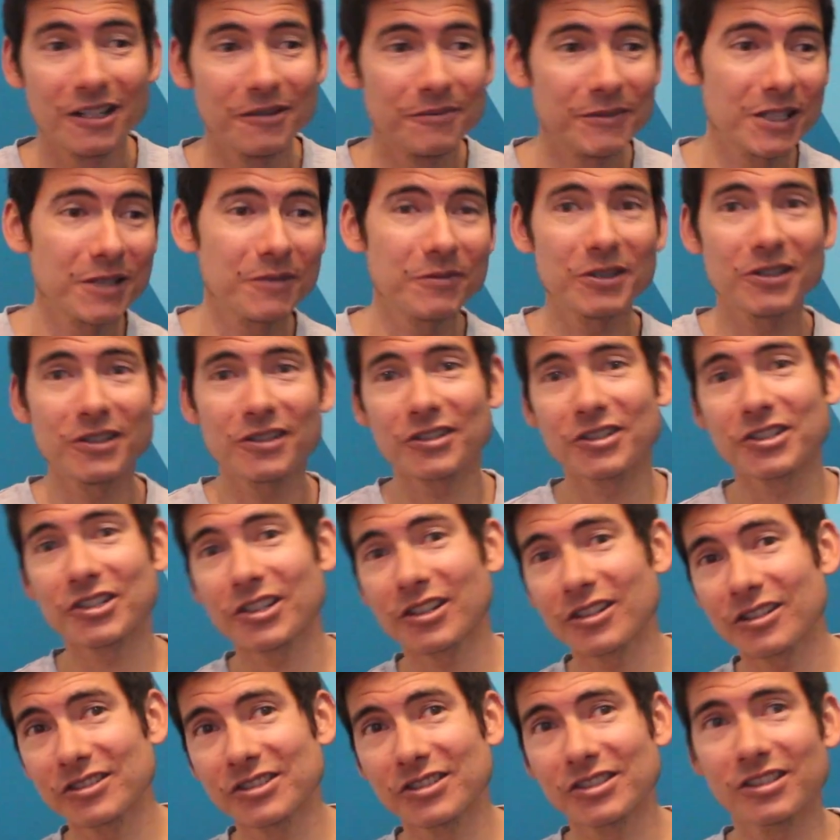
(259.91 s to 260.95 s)
Maybe there's
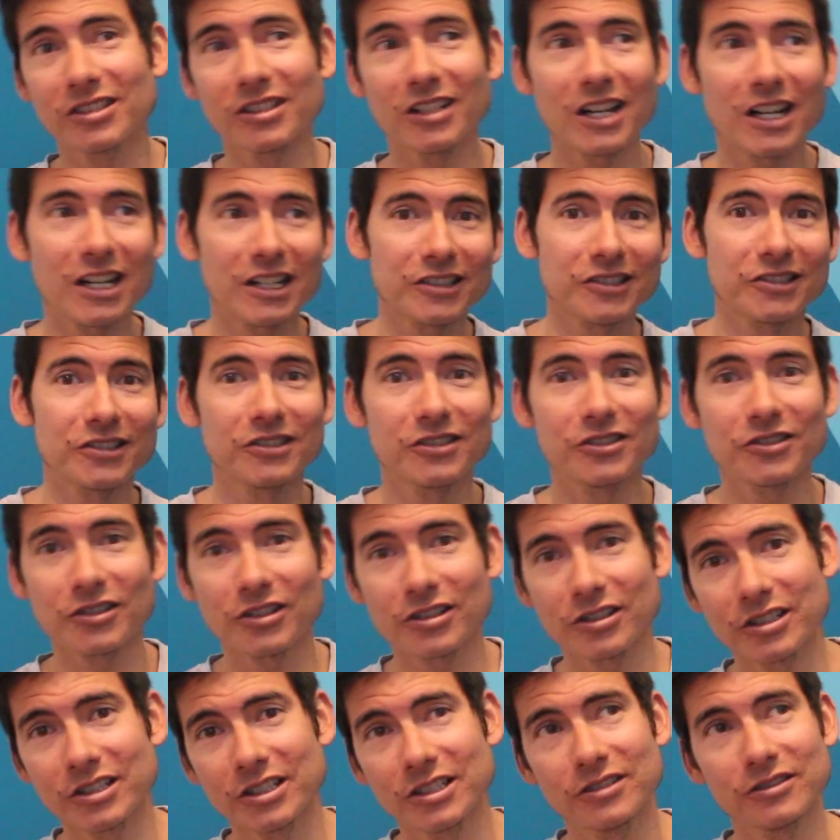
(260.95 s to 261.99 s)
shards of glass and
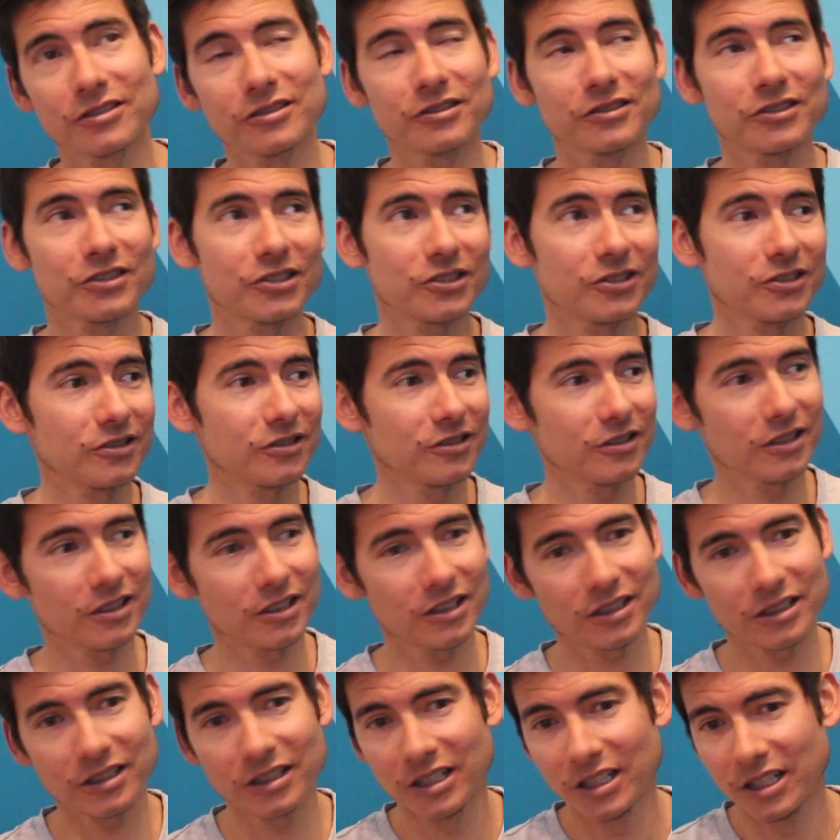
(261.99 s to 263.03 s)
drug needles and
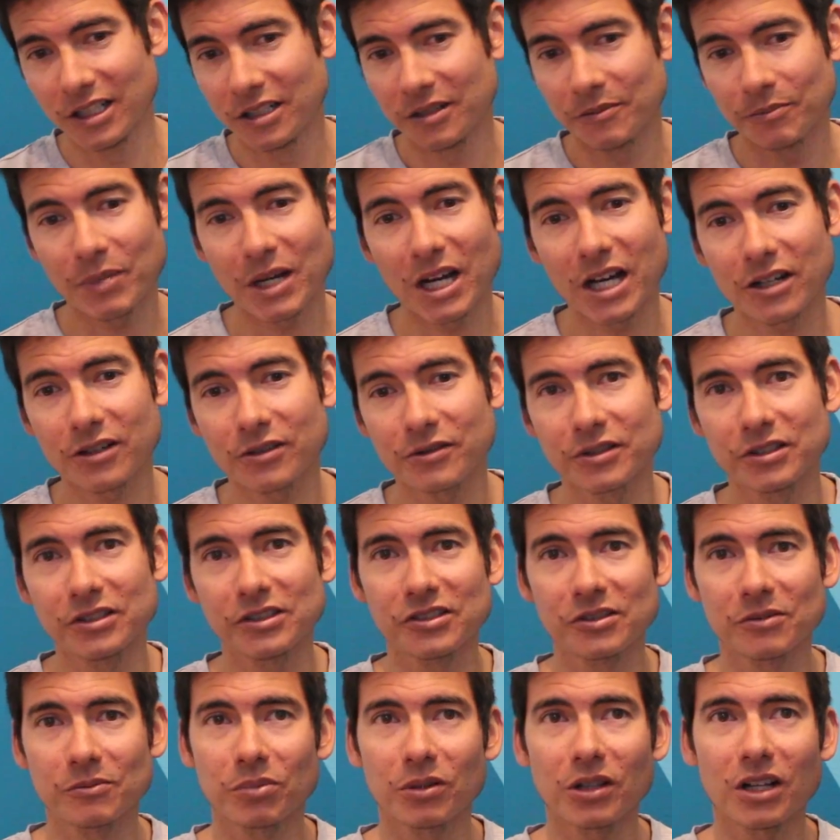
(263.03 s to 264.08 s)
uh,
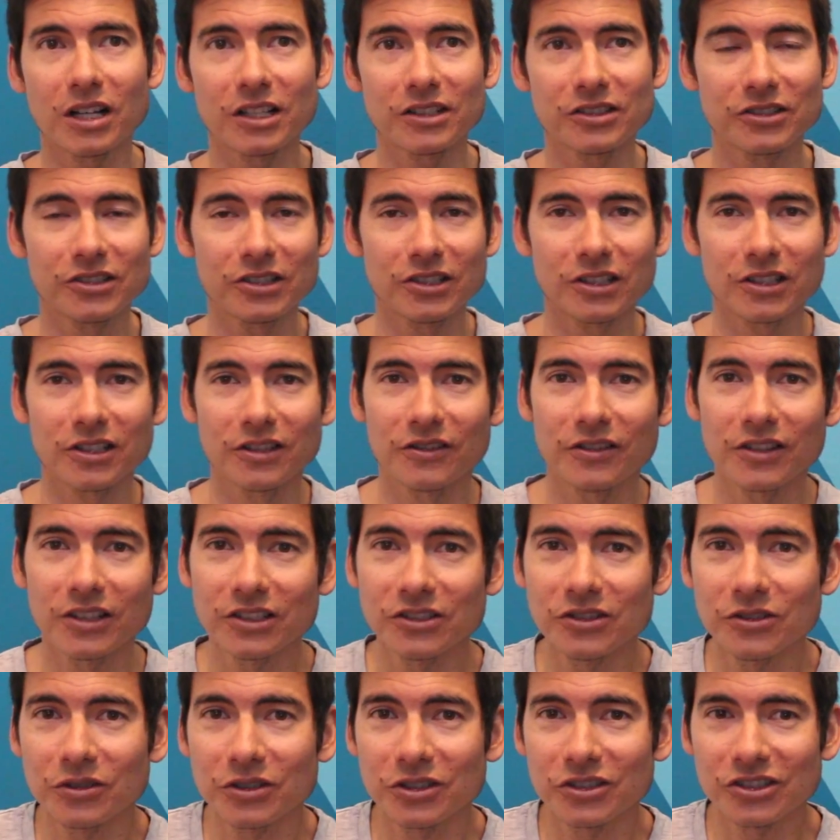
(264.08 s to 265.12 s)
batteries and plastic and
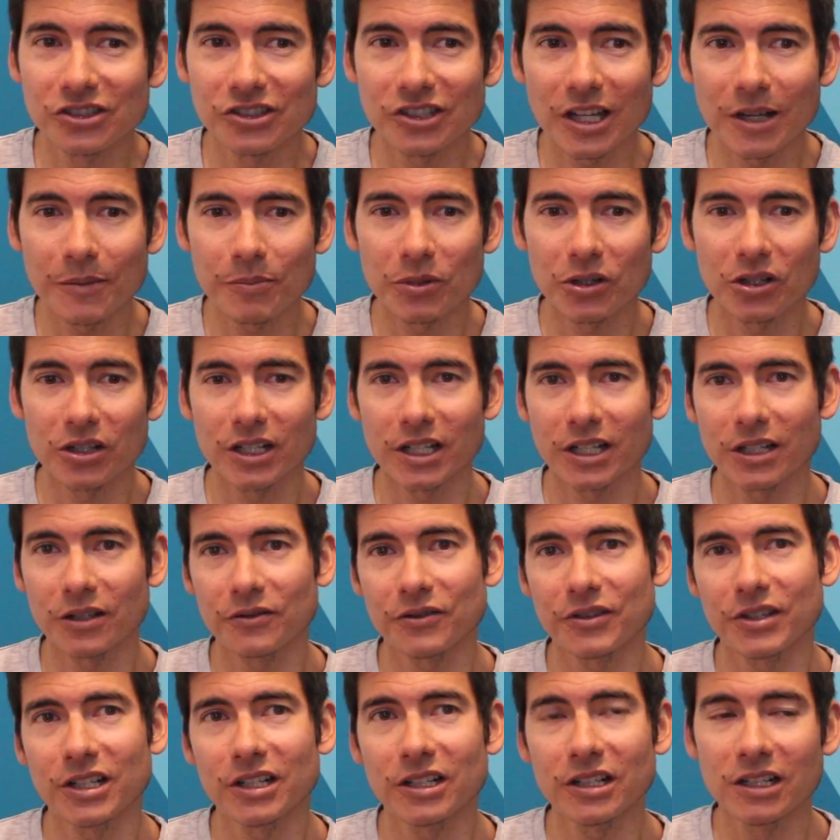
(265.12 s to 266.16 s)
things you could step on
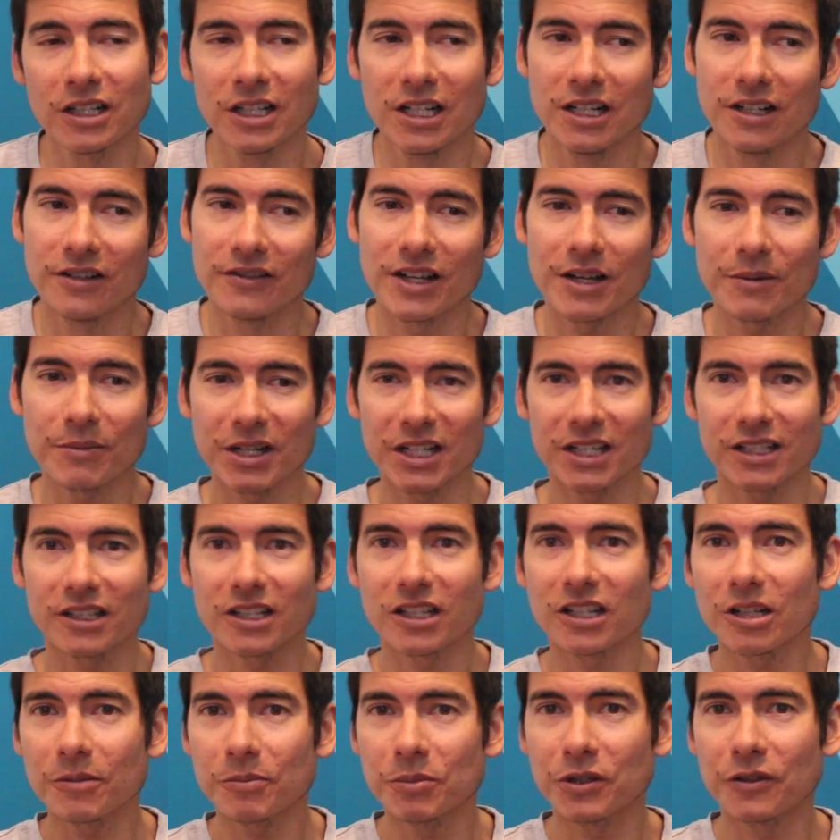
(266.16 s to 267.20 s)
out there that might
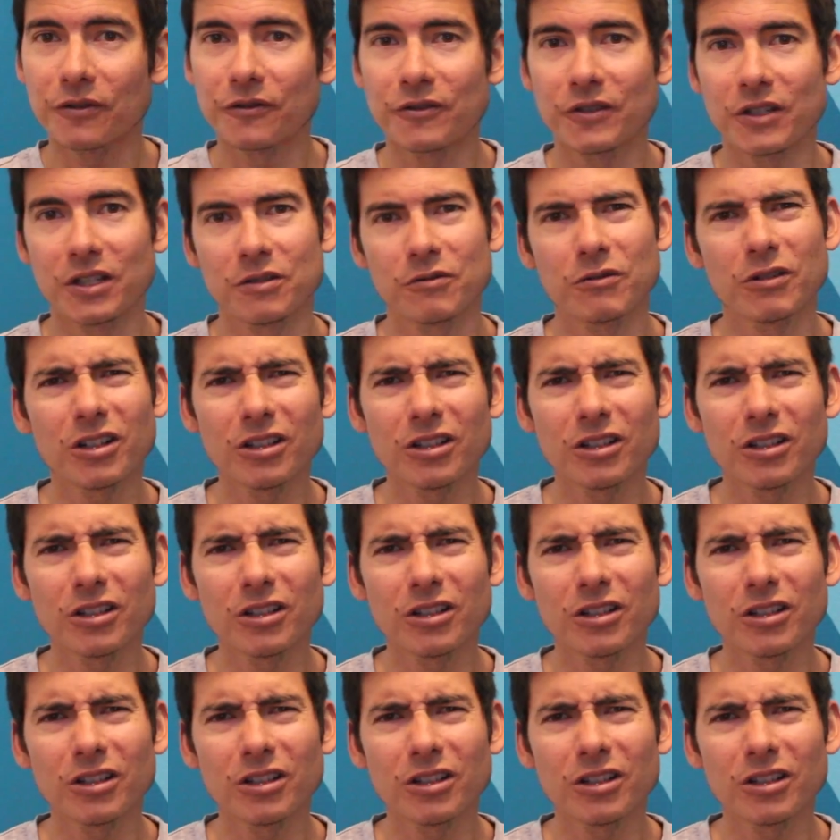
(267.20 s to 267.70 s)
cut up your feet.